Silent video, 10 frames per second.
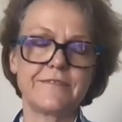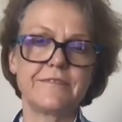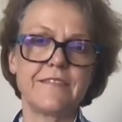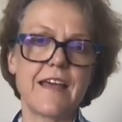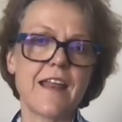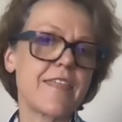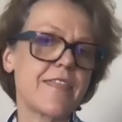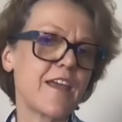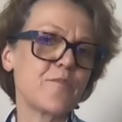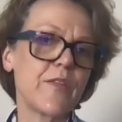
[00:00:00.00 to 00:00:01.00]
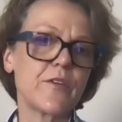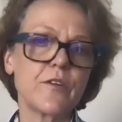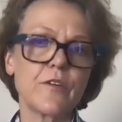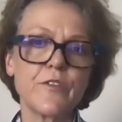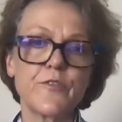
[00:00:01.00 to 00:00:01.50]
and I thank Mother
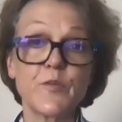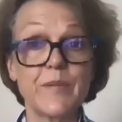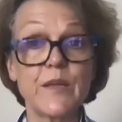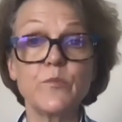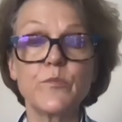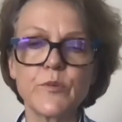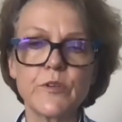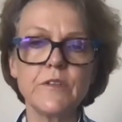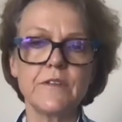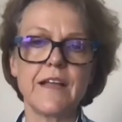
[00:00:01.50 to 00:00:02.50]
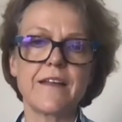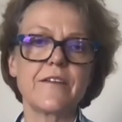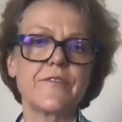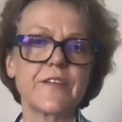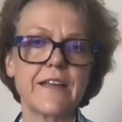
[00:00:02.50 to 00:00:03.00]
Earth for being brutal and
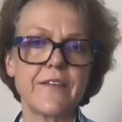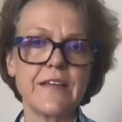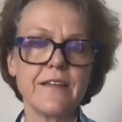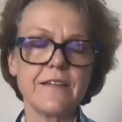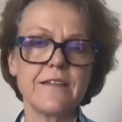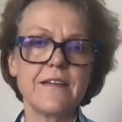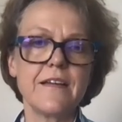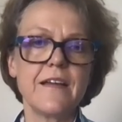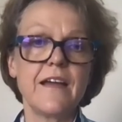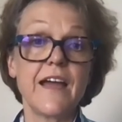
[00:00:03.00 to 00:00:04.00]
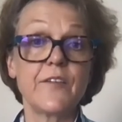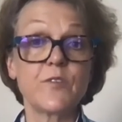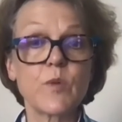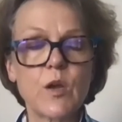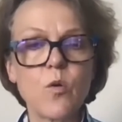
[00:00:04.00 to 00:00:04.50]
unforgiving, and
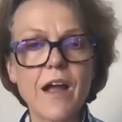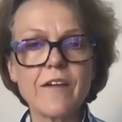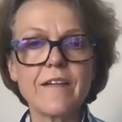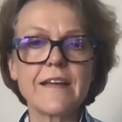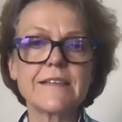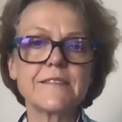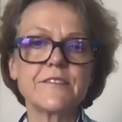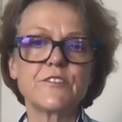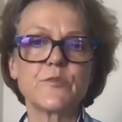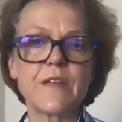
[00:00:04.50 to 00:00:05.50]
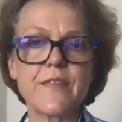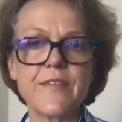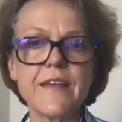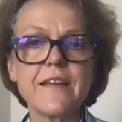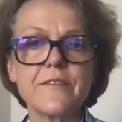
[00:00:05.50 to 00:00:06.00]
for requiring us to
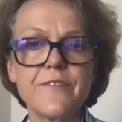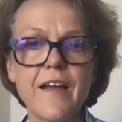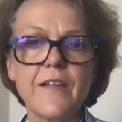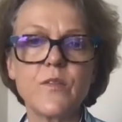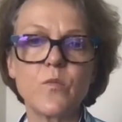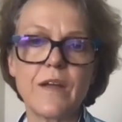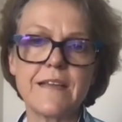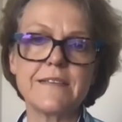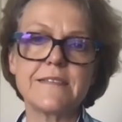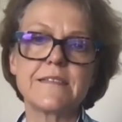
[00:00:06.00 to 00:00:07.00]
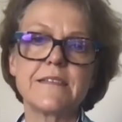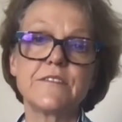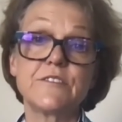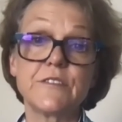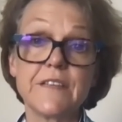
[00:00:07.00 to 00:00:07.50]
rethink and find the ways
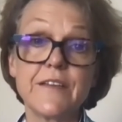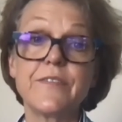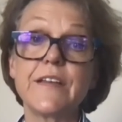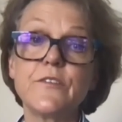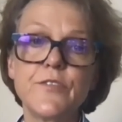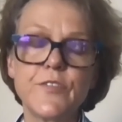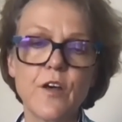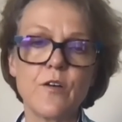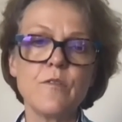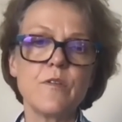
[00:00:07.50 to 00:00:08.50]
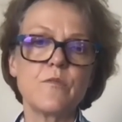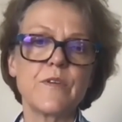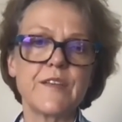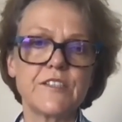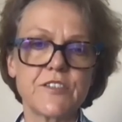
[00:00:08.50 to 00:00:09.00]
to live in flow
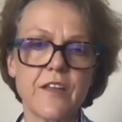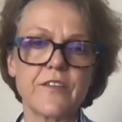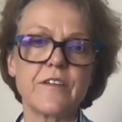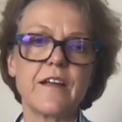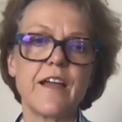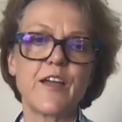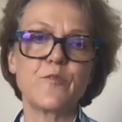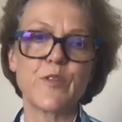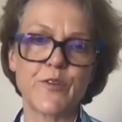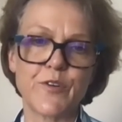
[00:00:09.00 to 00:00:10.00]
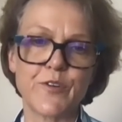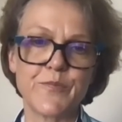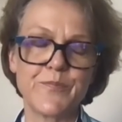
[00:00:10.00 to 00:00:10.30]
with each other and with her.